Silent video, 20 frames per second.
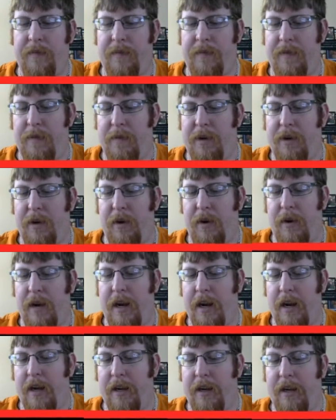We go
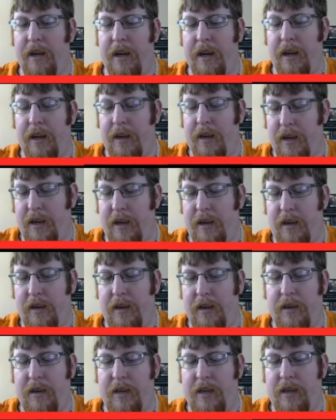ahead and get it
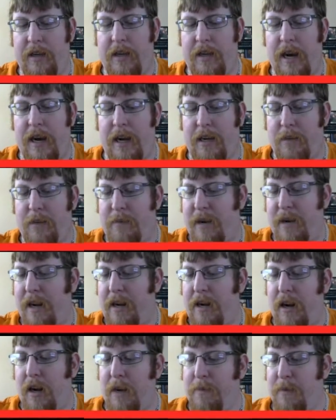stacked
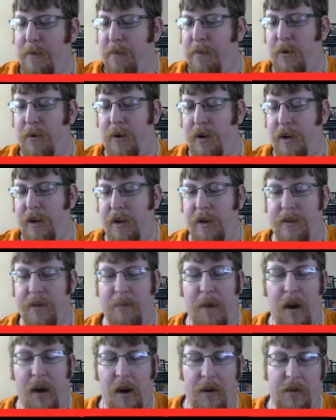back up and put in its
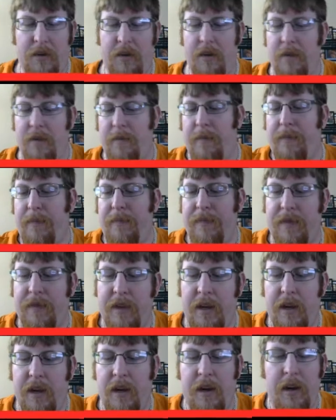box.
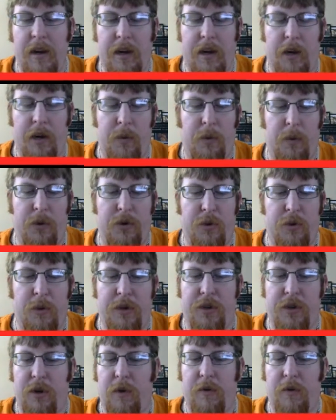And we'll
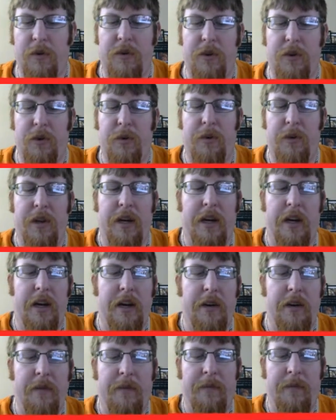switch over to the
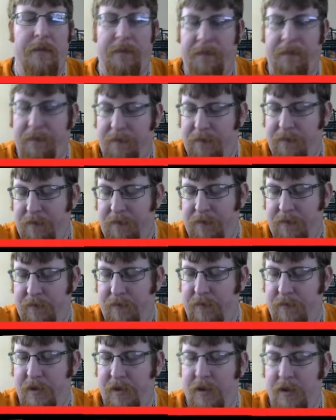
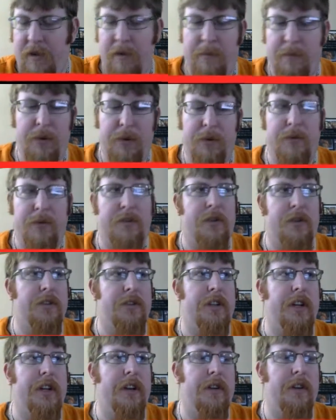boosters
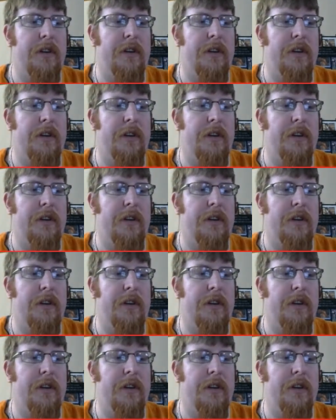here.